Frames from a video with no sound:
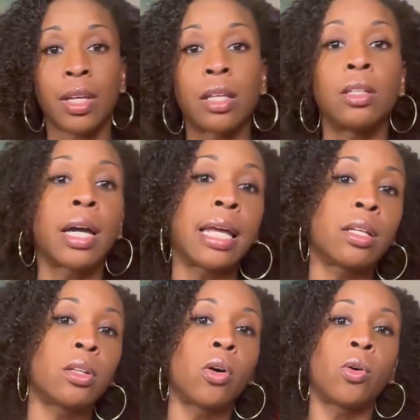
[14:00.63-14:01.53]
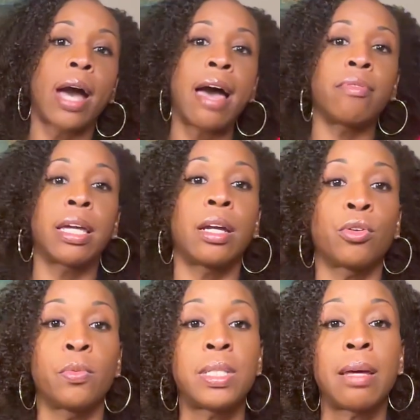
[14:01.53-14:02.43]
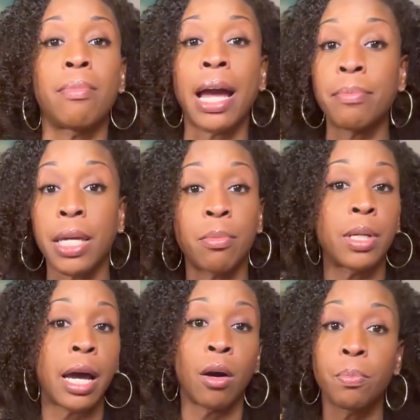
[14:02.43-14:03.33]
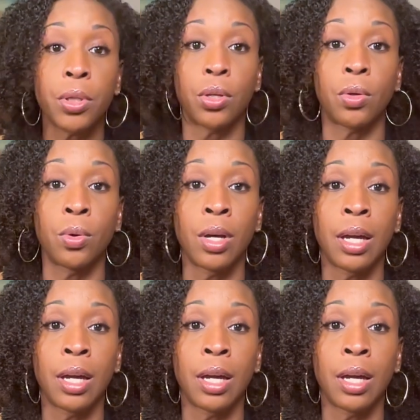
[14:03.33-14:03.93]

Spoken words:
Look into local advocate groups that might be able to help you.